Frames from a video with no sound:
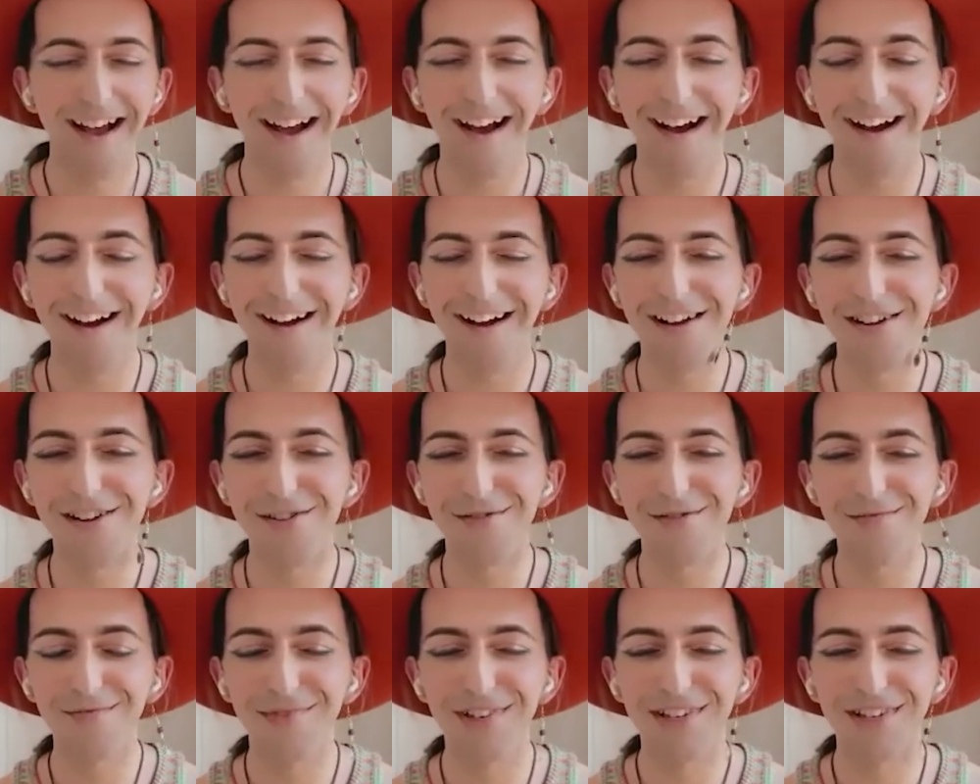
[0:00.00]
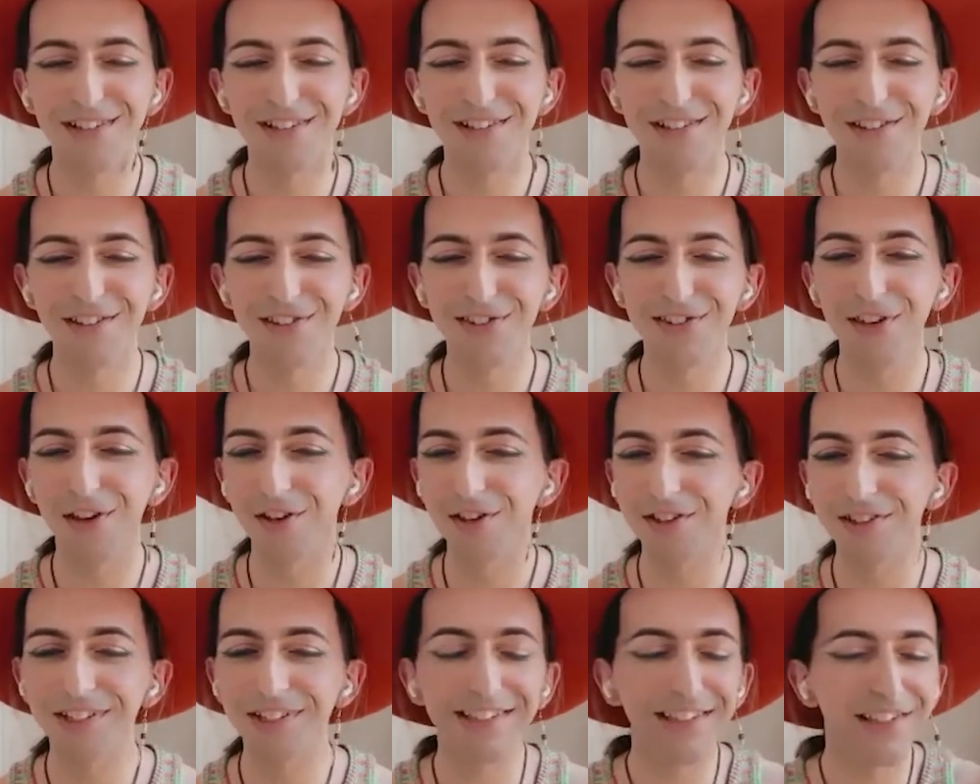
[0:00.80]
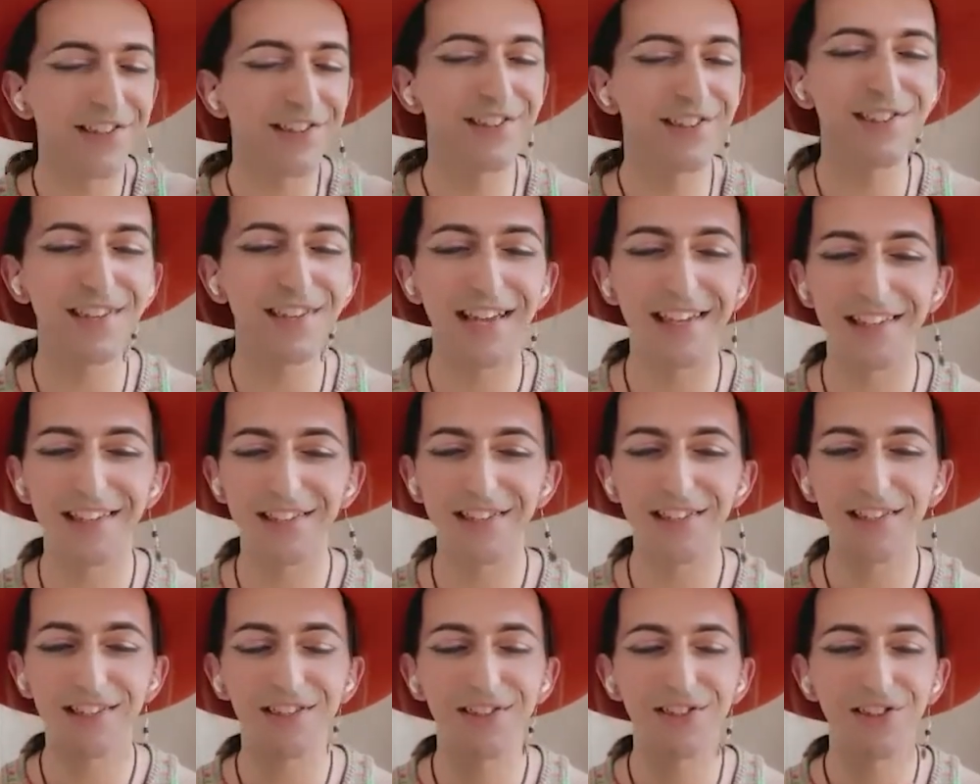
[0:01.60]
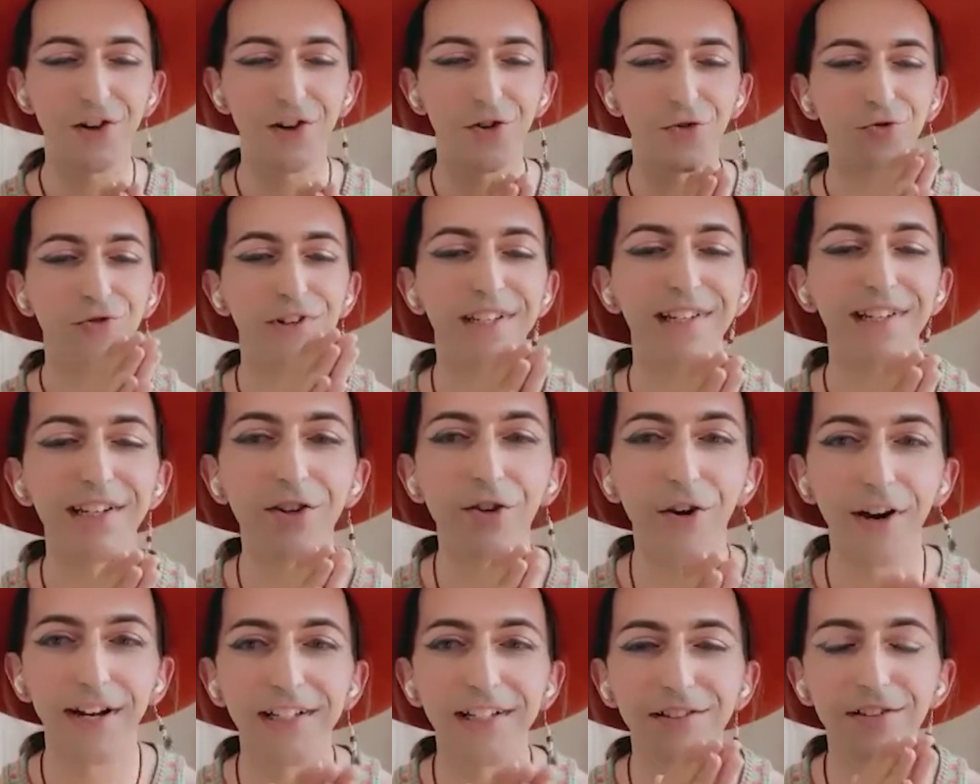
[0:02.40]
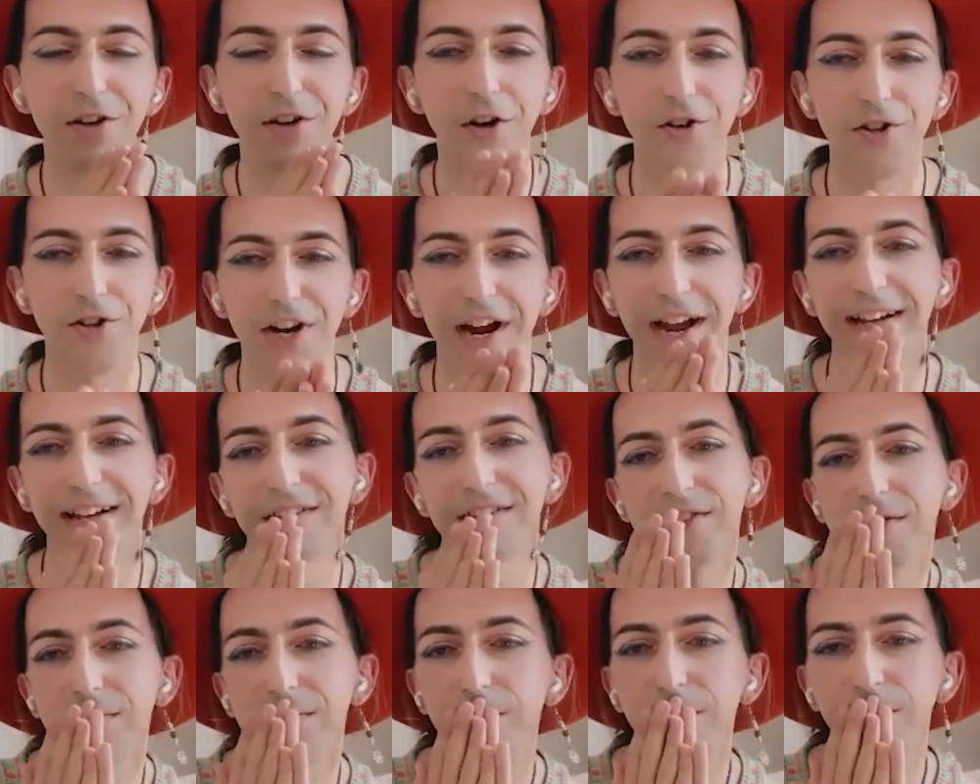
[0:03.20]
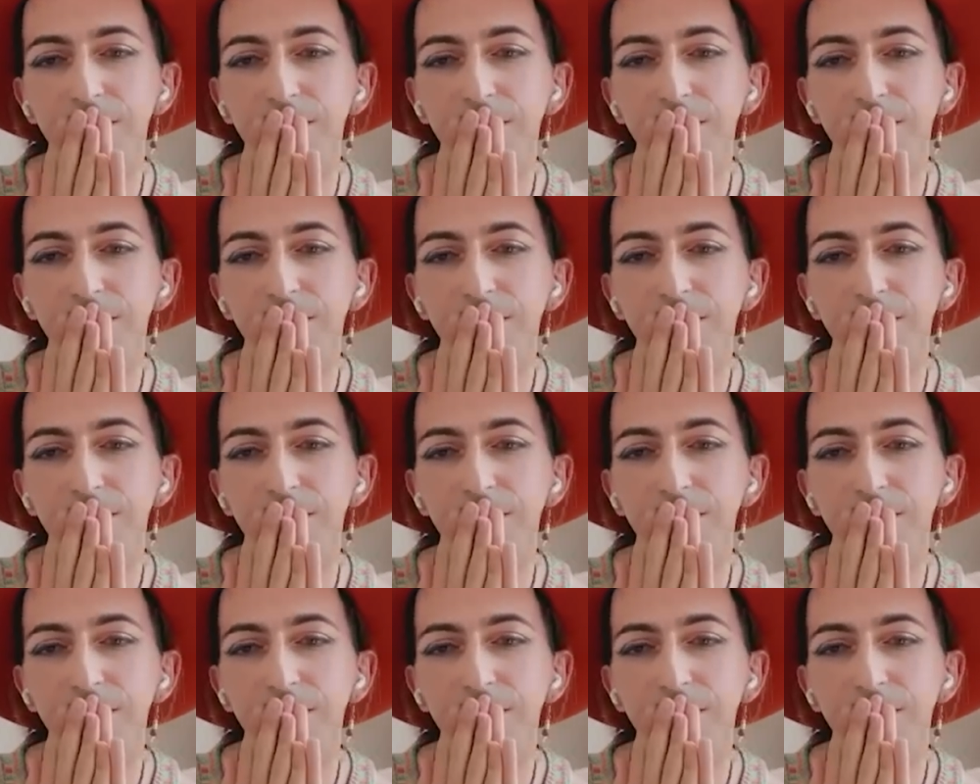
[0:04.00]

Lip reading: So needless to say, this is a really great contract.